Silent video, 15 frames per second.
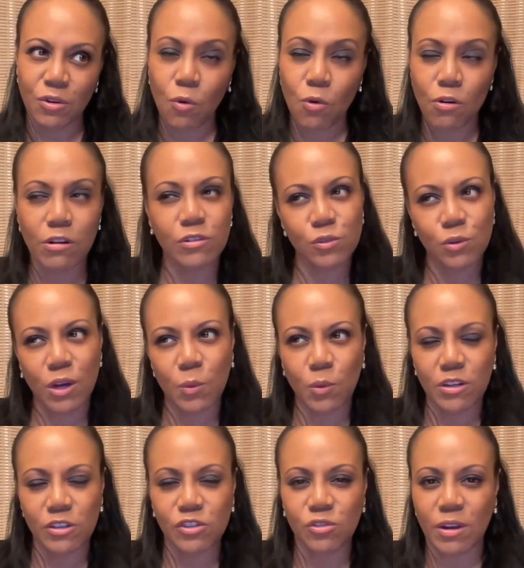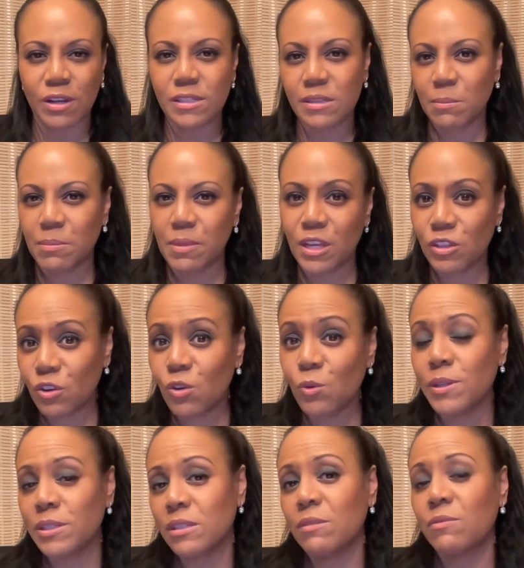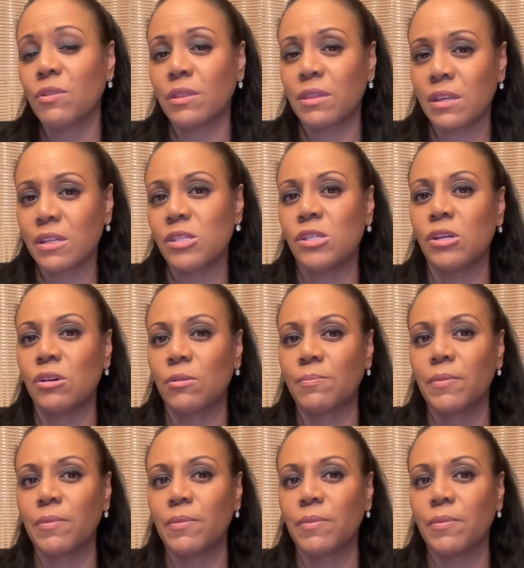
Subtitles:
or do I want to try something new and different this year?